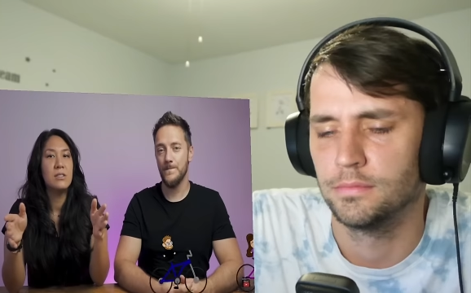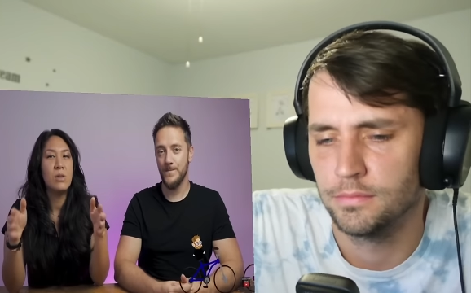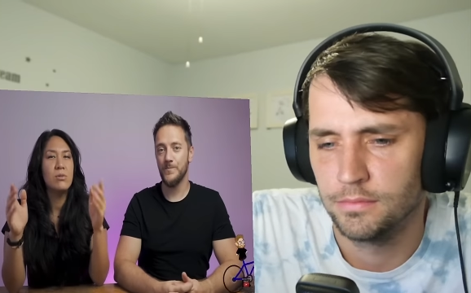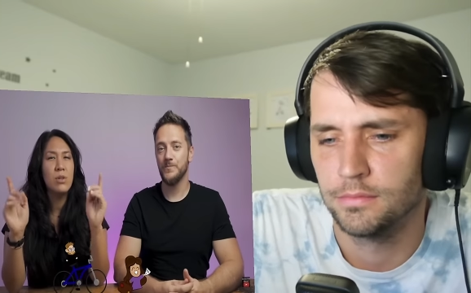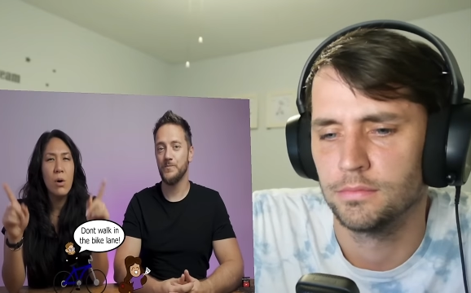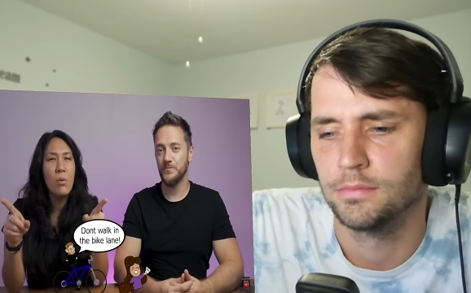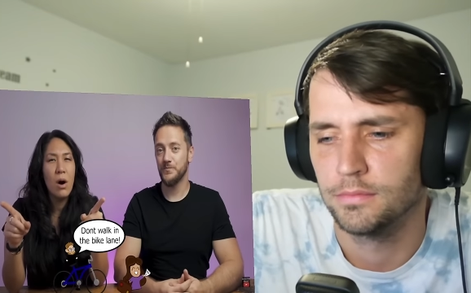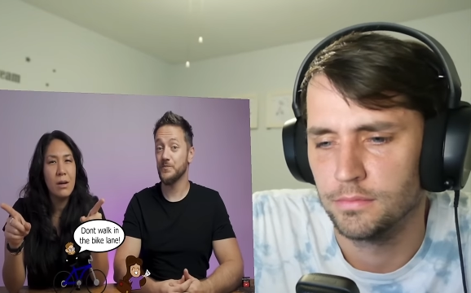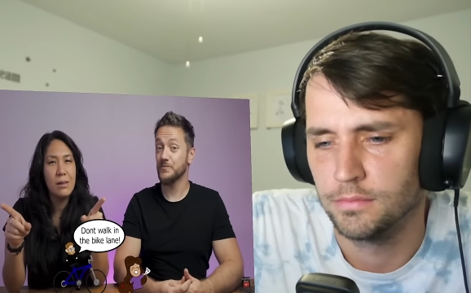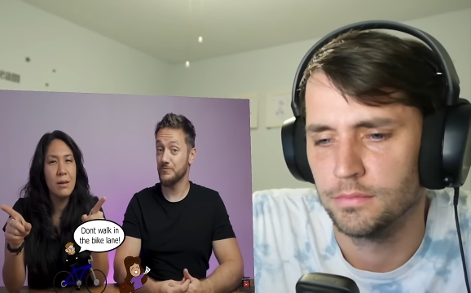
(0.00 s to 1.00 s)
Speaker 1: So don't
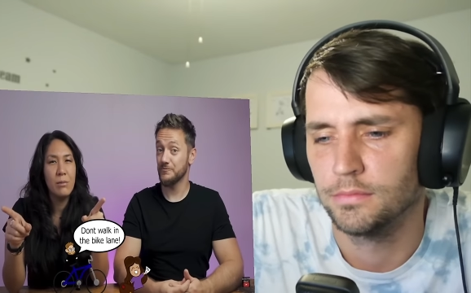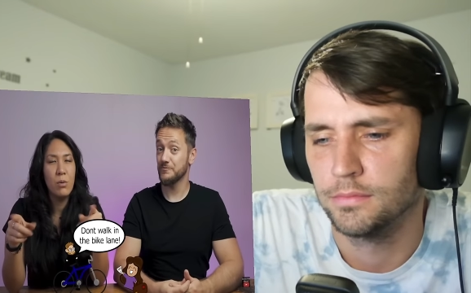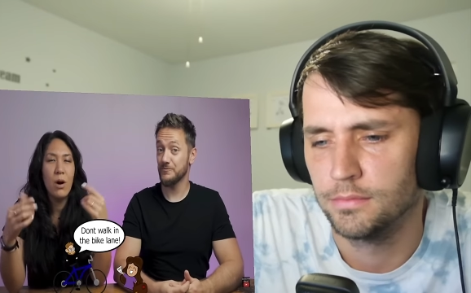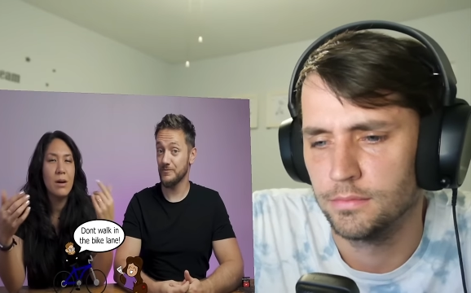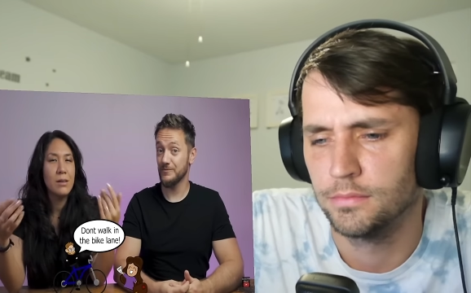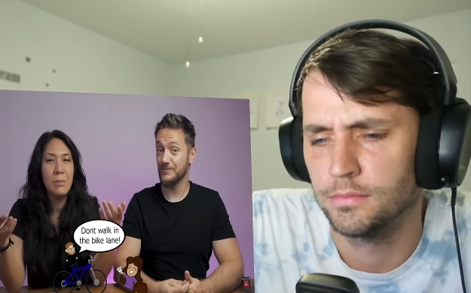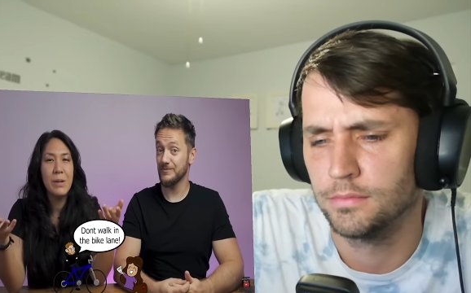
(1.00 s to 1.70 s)
walk in them. Walk in the